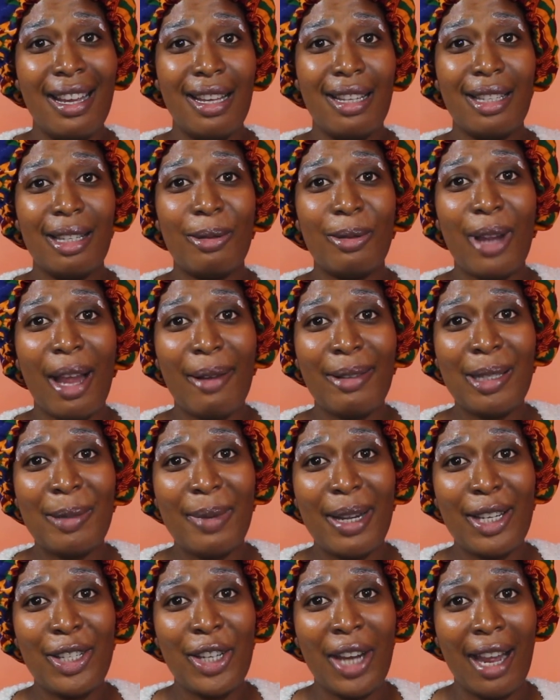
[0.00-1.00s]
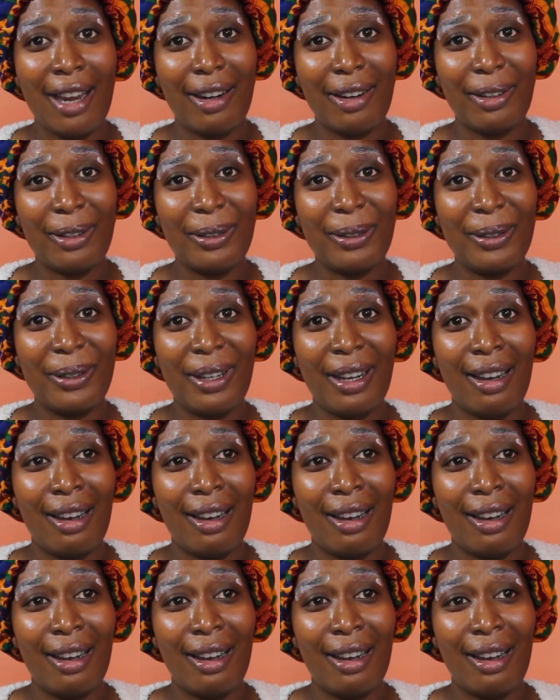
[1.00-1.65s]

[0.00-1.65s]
Subscribe to my channel.